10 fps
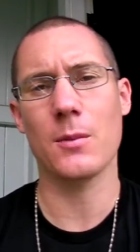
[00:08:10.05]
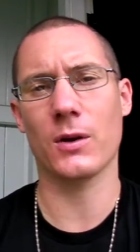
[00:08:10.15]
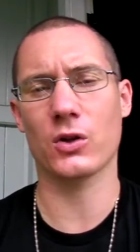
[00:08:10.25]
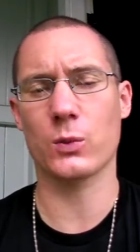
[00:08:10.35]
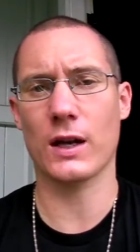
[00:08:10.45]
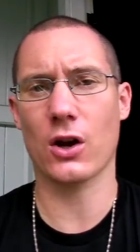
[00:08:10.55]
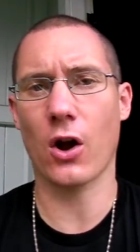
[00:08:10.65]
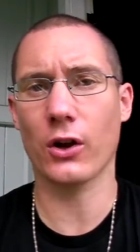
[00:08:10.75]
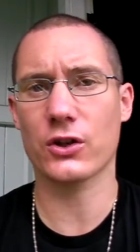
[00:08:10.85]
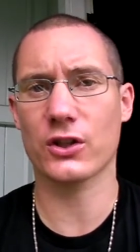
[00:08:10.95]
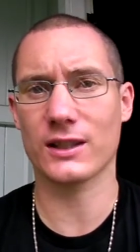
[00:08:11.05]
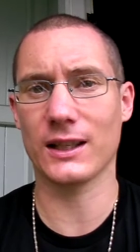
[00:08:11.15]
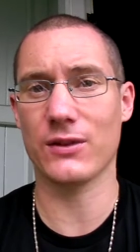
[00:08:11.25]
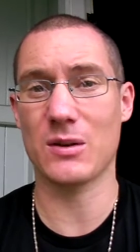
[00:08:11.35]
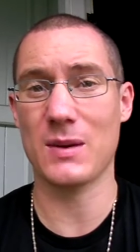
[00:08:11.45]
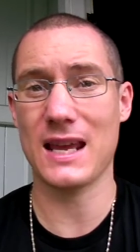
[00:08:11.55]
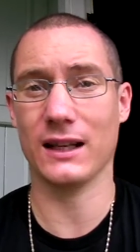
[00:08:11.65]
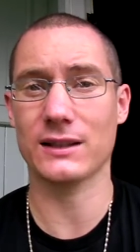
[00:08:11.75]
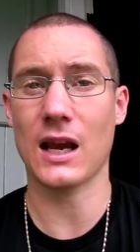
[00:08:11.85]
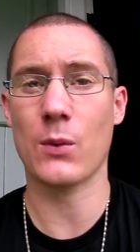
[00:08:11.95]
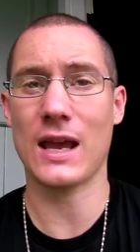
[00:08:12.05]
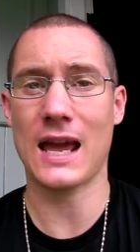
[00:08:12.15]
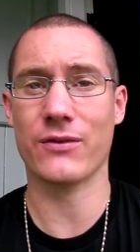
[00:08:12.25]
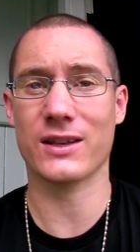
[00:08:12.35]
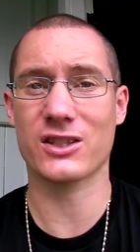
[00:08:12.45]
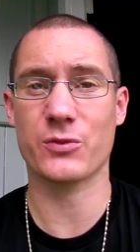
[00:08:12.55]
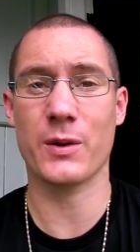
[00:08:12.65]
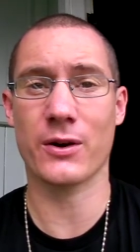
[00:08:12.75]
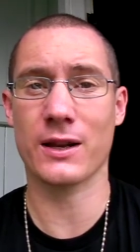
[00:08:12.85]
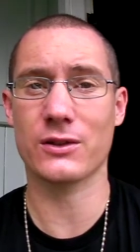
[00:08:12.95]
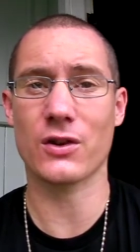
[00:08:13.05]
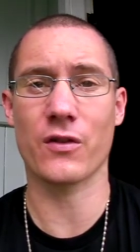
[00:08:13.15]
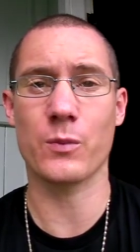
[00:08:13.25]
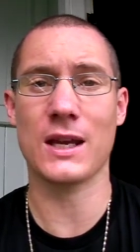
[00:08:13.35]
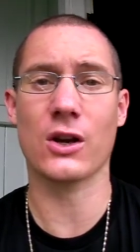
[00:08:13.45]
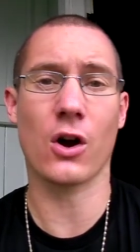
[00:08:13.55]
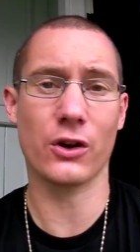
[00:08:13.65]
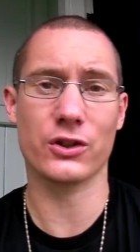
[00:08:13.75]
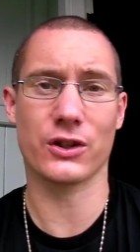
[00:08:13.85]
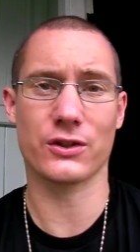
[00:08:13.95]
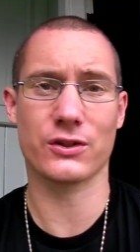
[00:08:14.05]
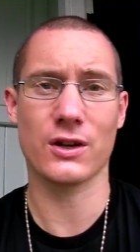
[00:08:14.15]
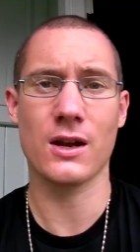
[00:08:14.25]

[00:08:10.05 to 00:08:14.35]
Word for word: because we are conscious living beings and we have experience of being conscious.